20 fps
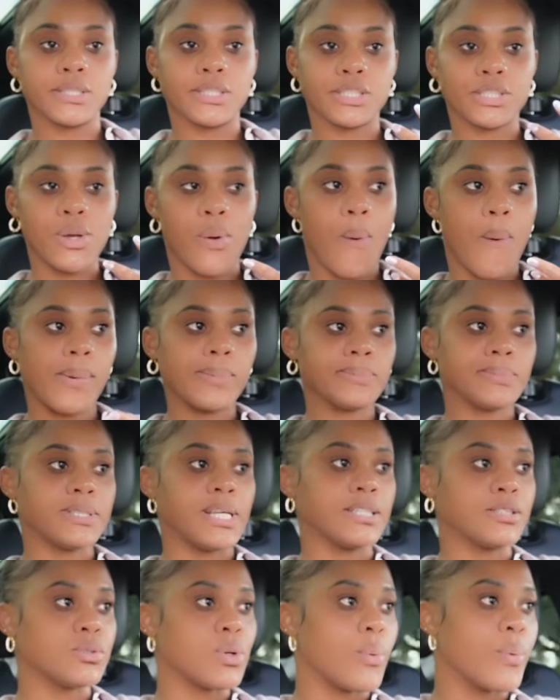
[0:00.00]
so
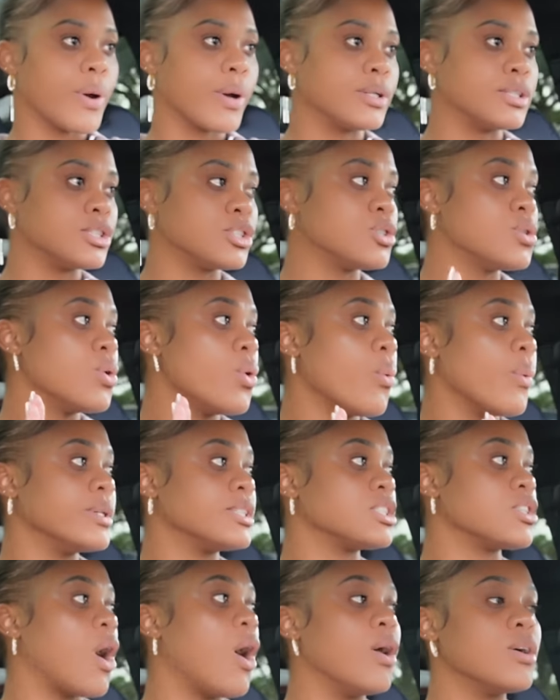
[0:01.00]
that's what we're gonna do
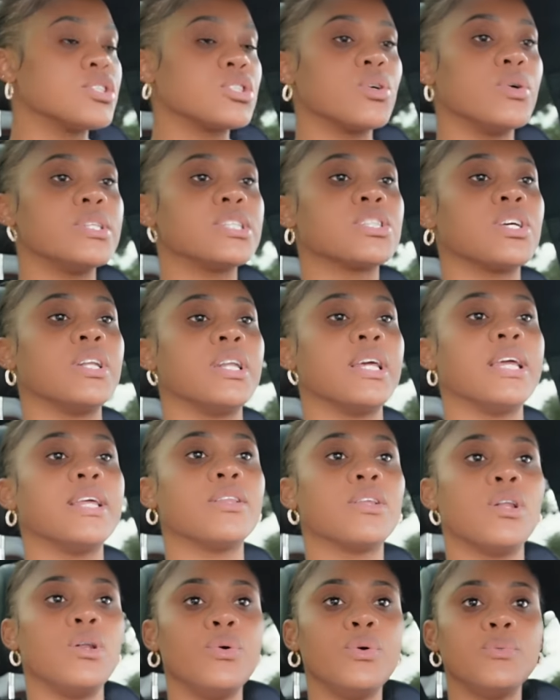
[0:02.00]
which also is gonna
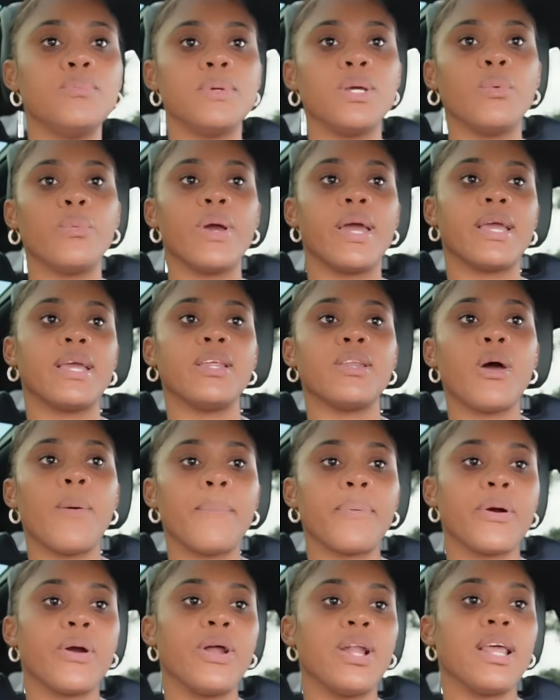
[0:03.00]
include me waking up
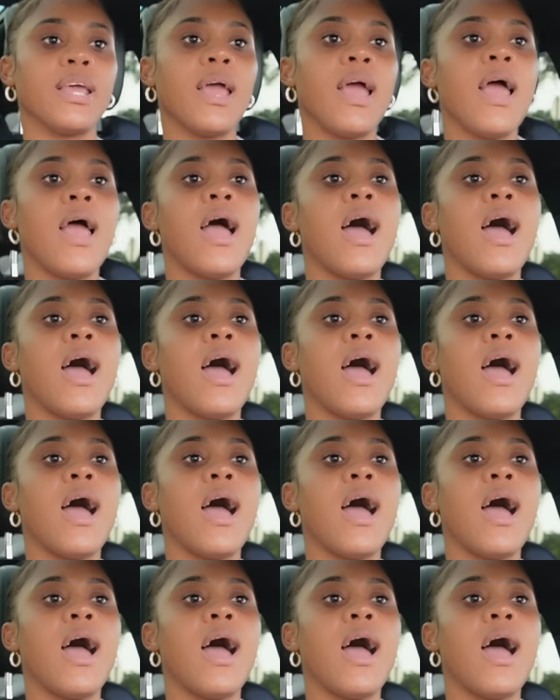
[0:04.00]
early